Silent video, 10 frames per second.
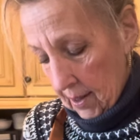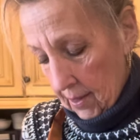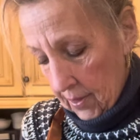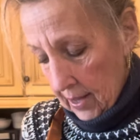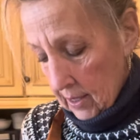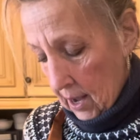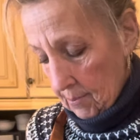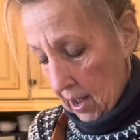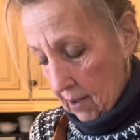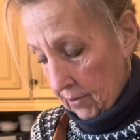That I'm
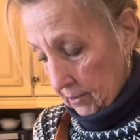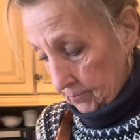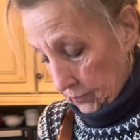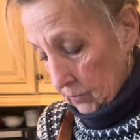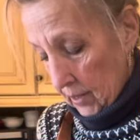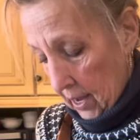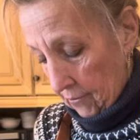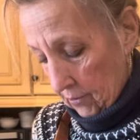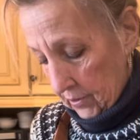having half of